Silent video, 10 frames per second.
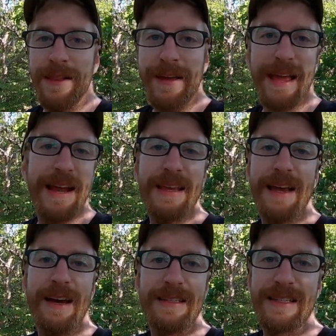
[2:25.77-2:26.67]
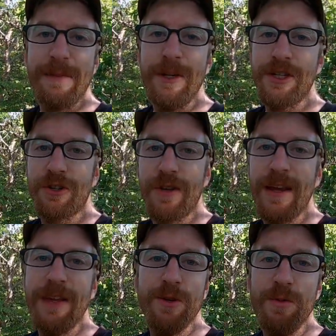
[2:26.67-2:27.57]
like any symmetry,
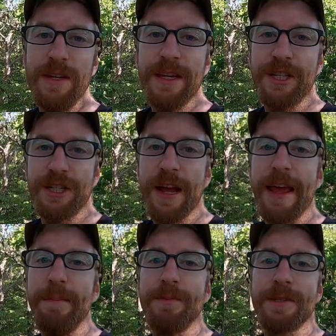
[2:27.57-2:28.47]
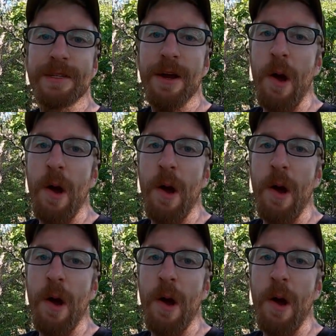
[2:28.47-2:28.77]
unique shapes,